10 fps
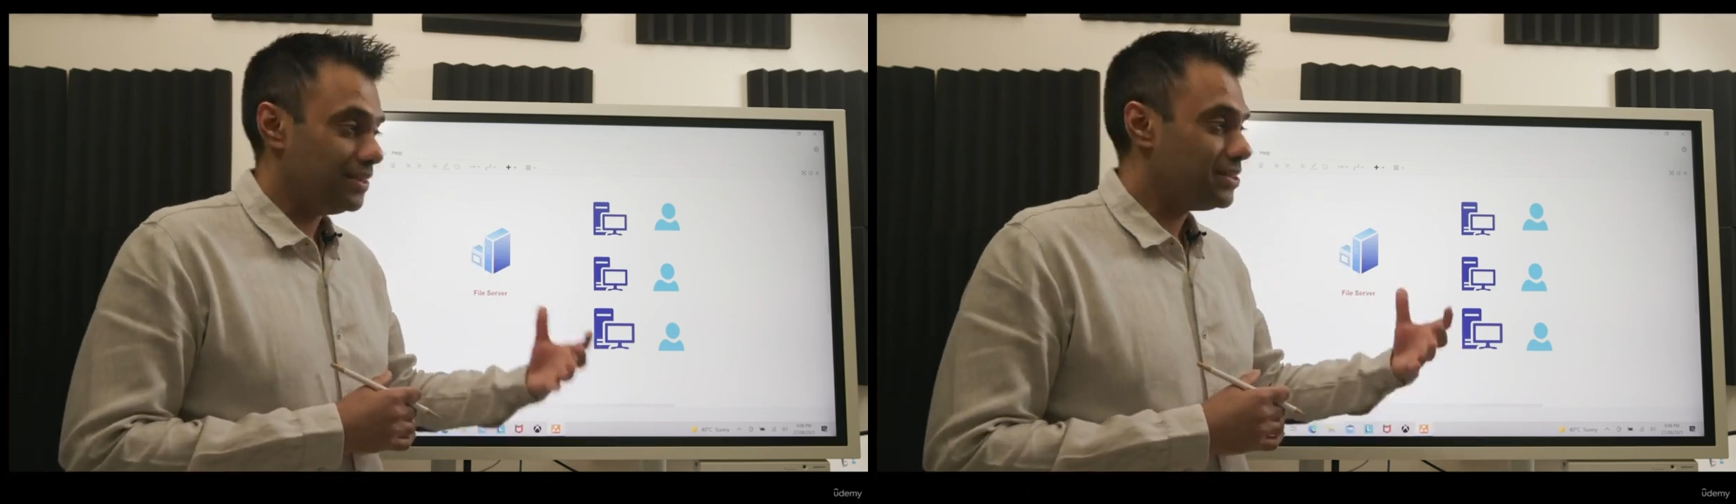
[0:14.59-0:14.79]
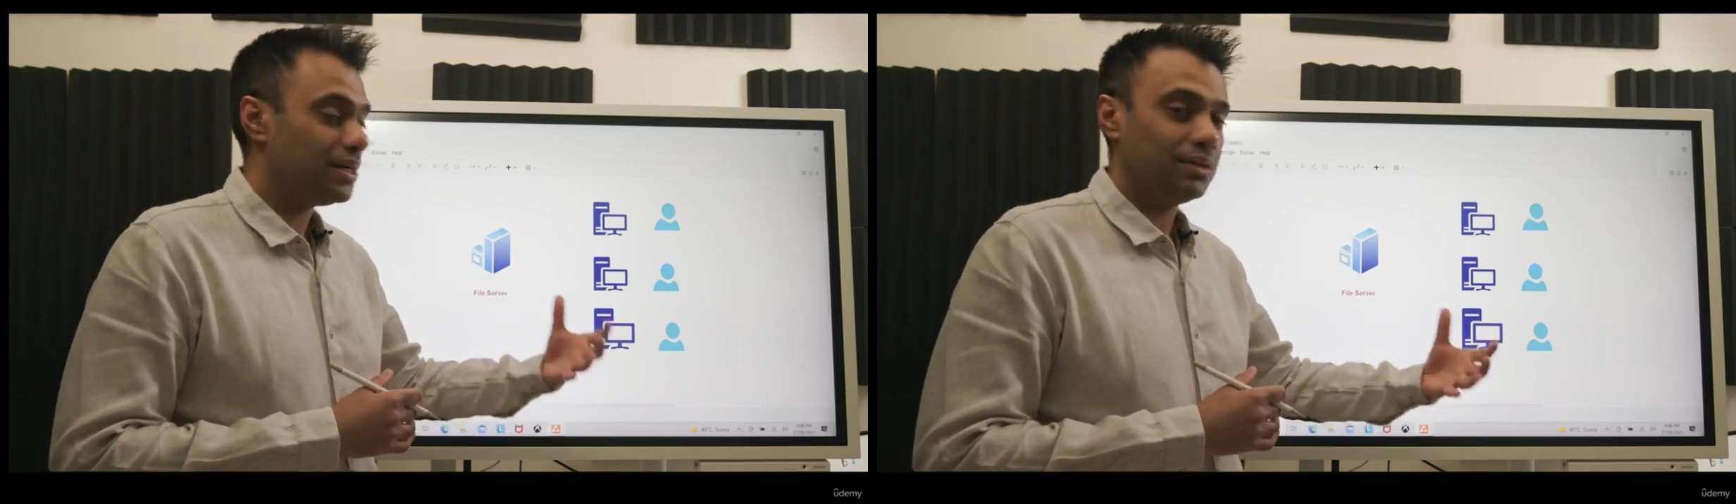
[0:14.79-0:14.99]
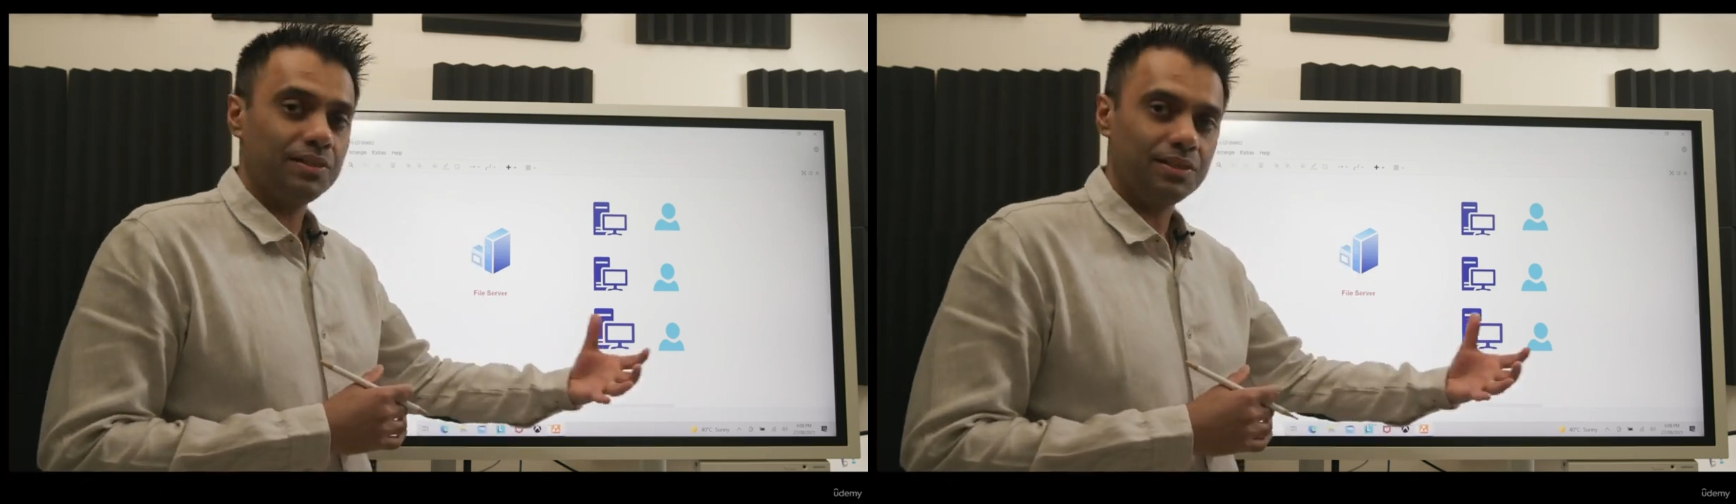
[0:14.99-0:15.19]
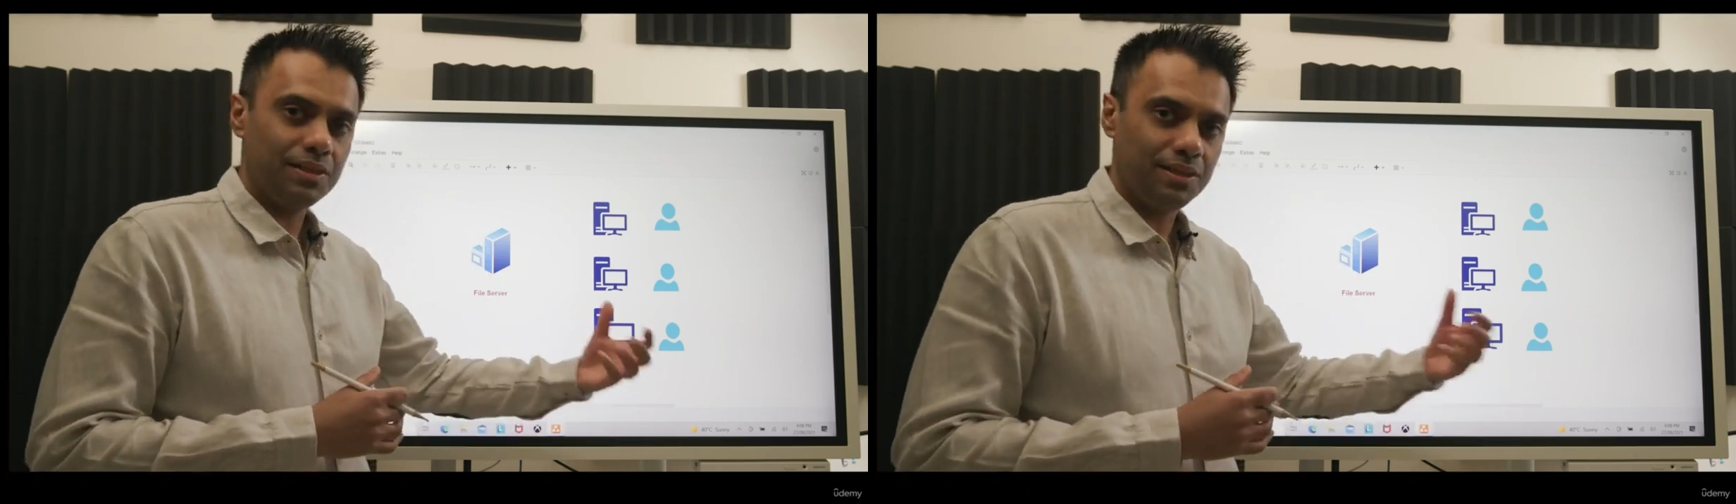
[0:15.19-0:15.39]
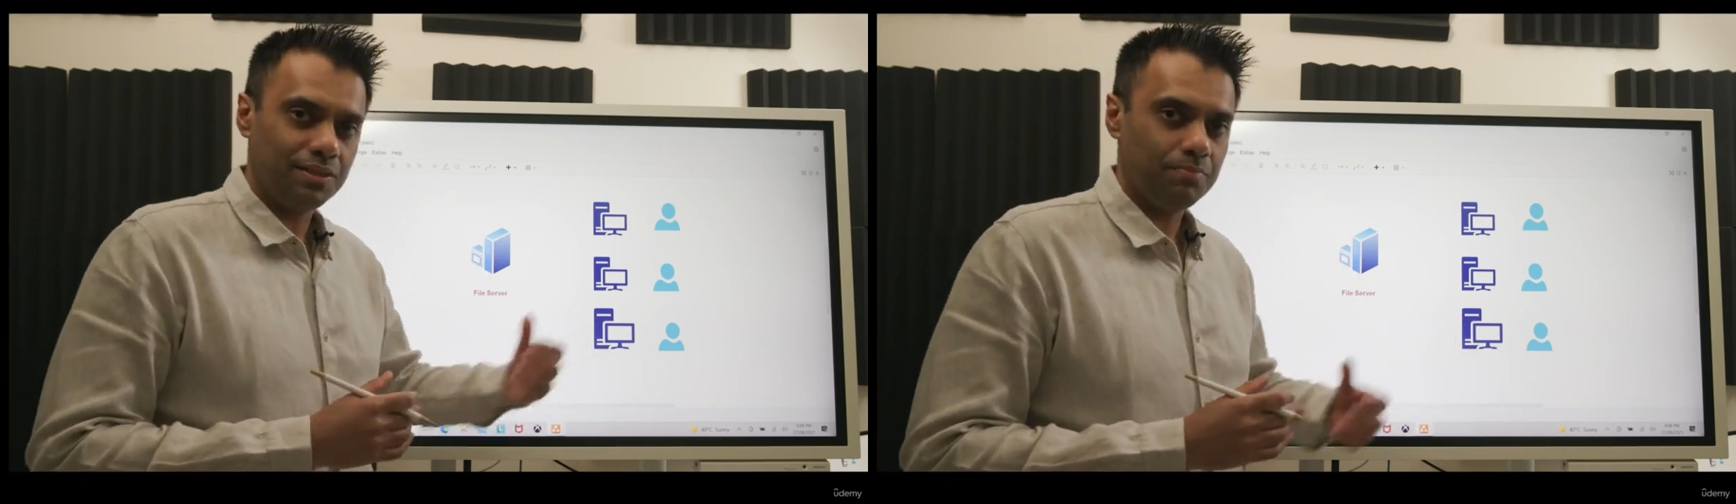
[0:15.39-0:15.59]
this
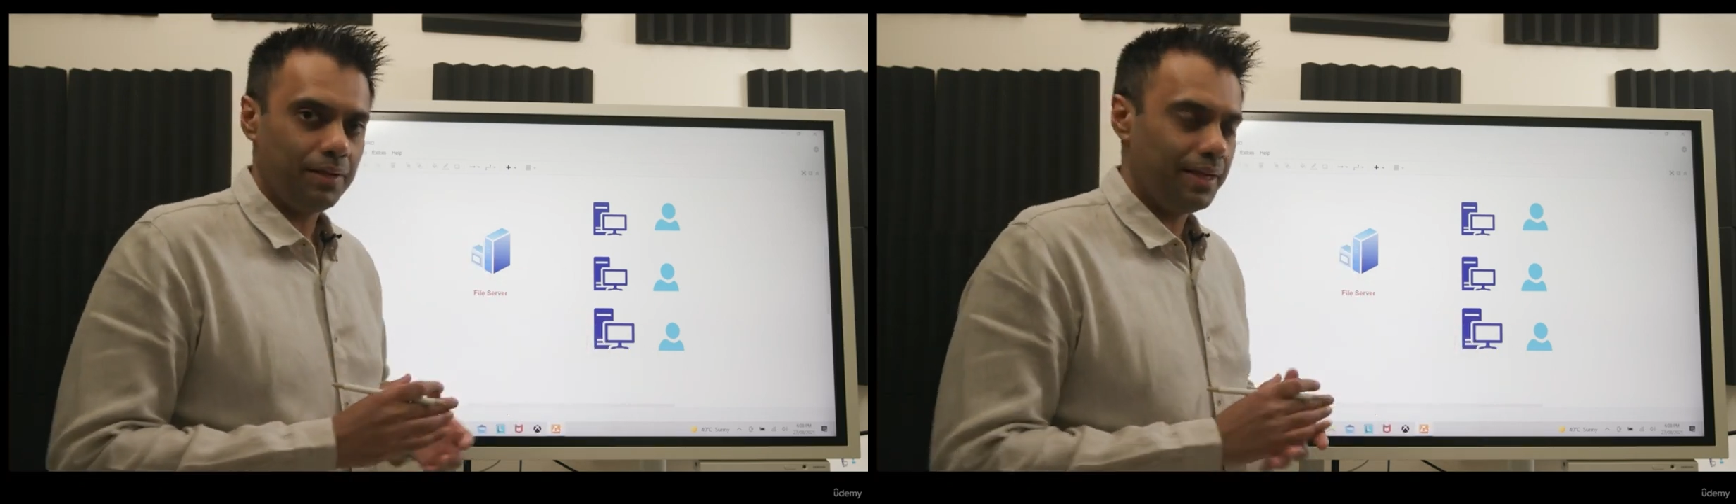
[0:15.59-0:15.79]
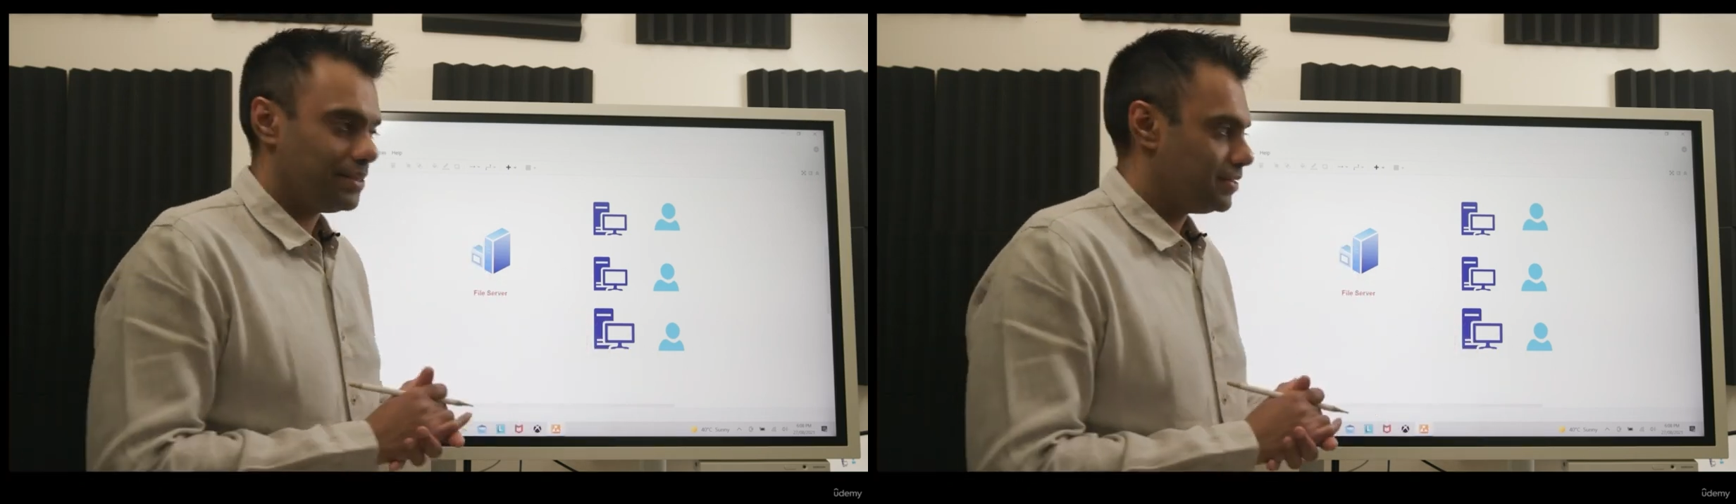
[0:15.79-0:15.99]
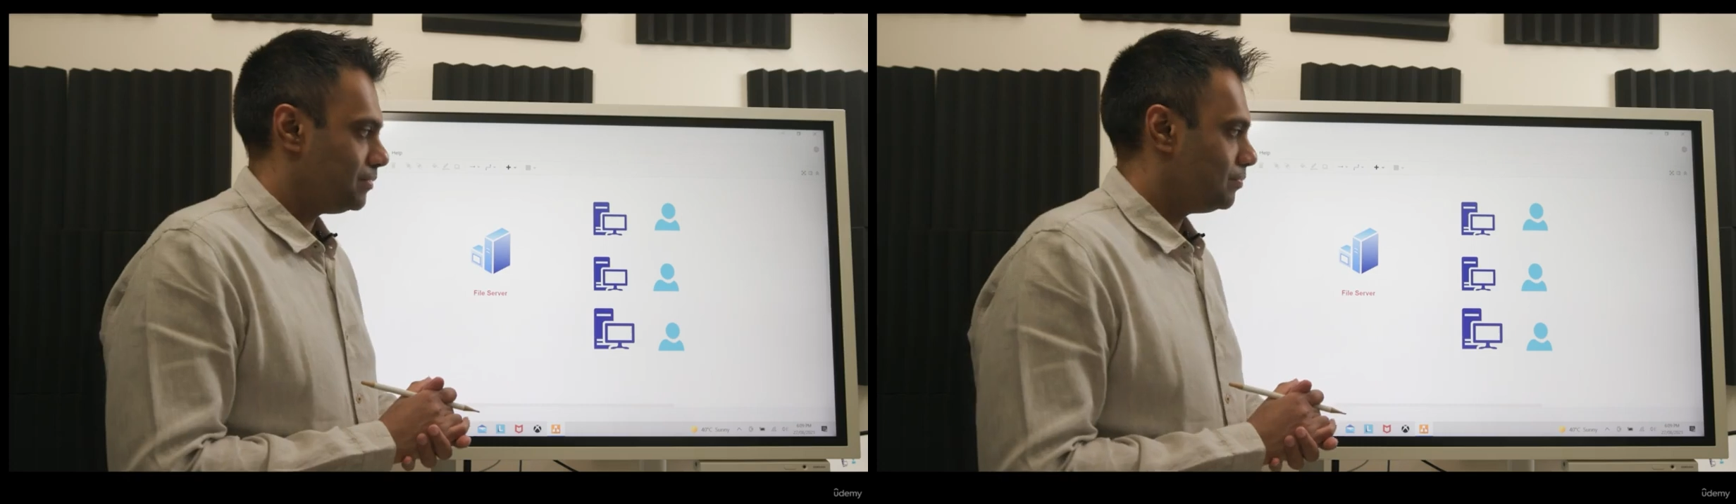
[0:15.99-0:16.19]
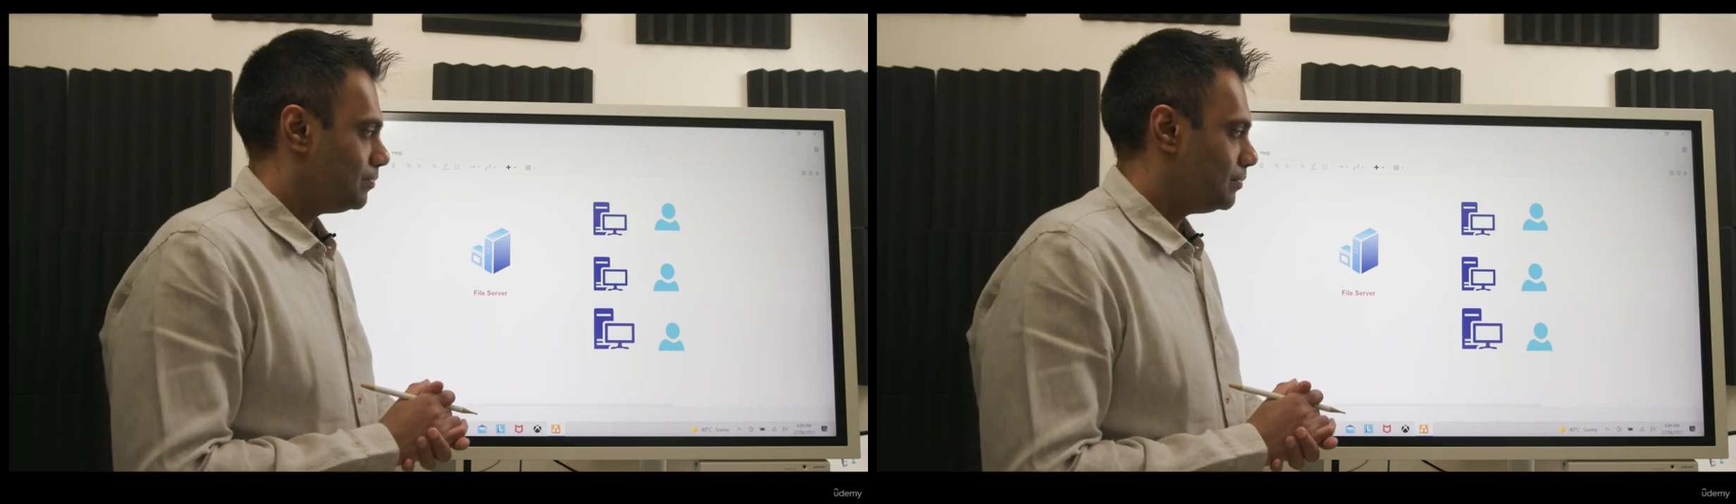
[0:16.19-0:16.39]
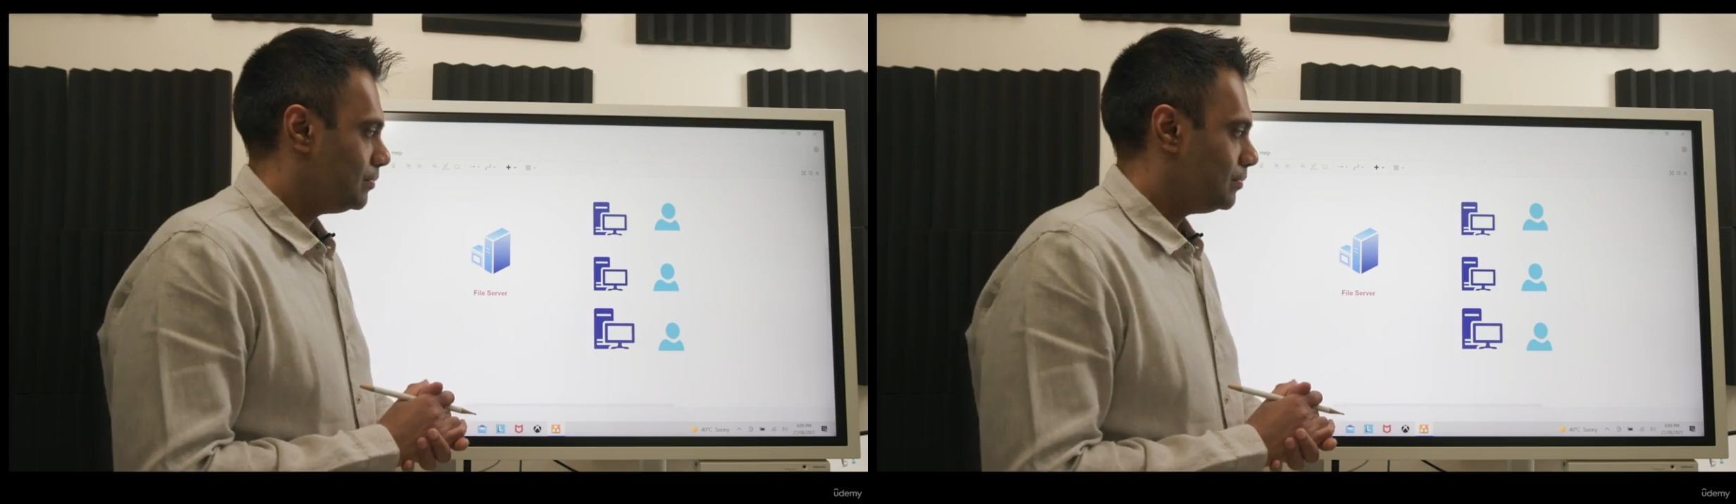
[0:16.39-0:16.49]
service is in place.